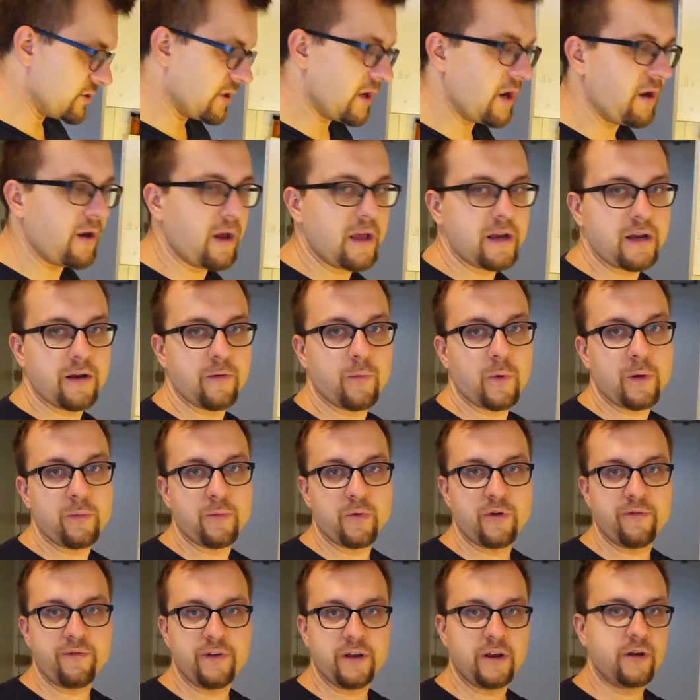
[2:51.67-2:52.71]
try to edit one
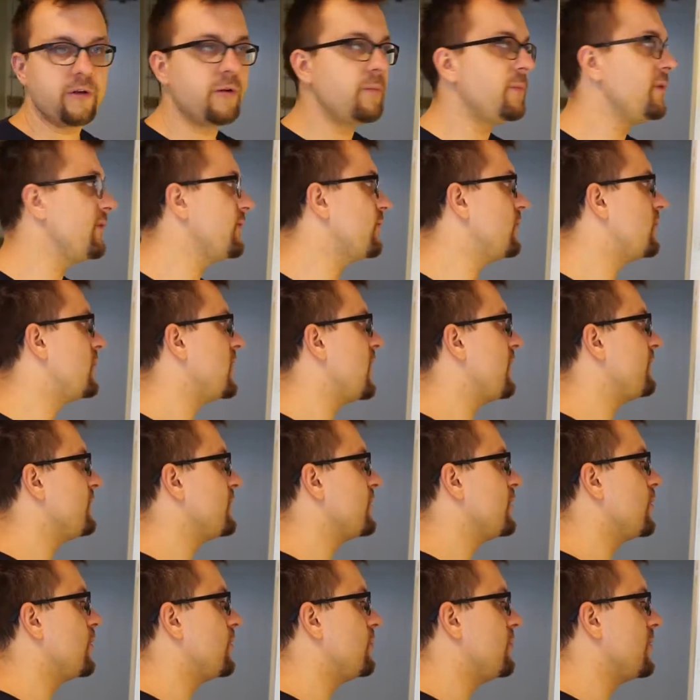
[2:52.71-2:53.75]
more video before I have to
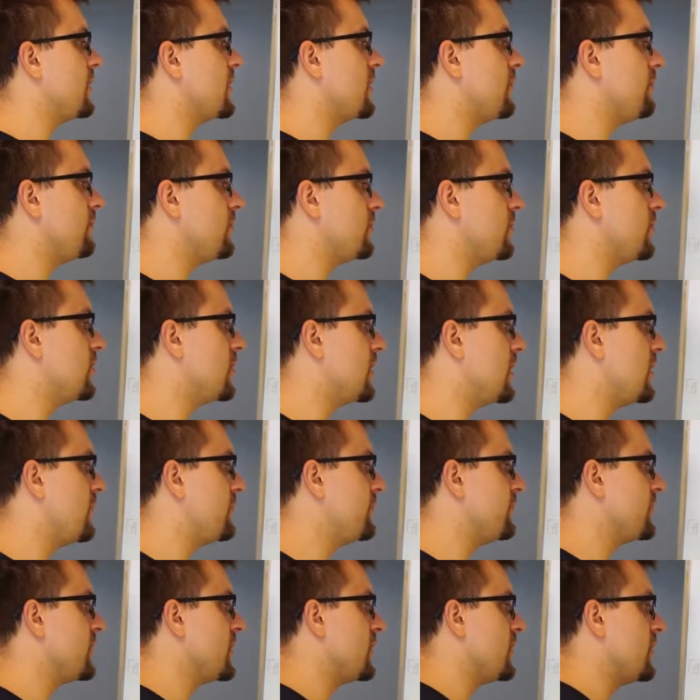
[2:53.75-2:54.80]
go and pick up Laura.
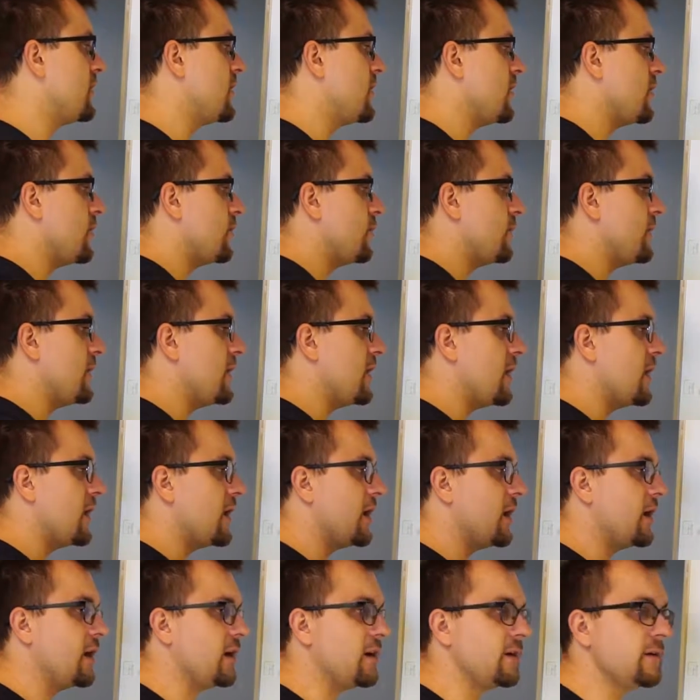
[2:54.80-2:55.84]
We
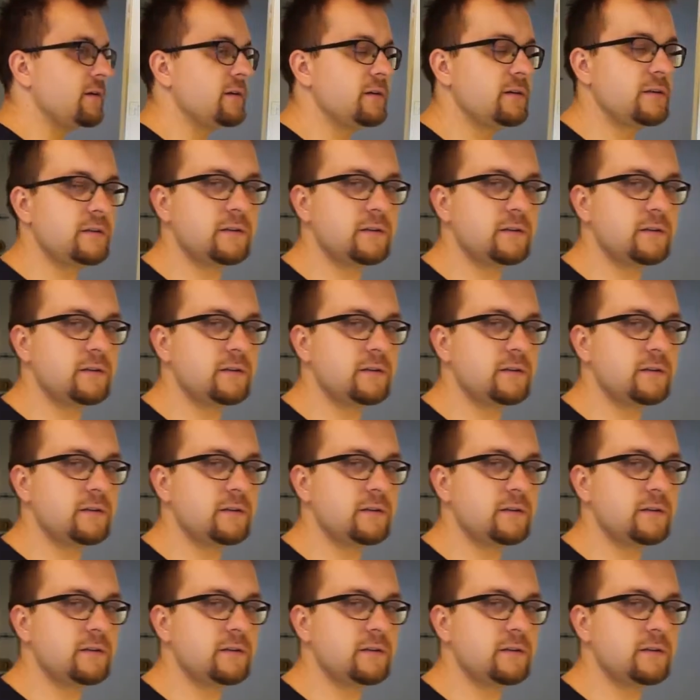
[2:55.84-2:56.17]
are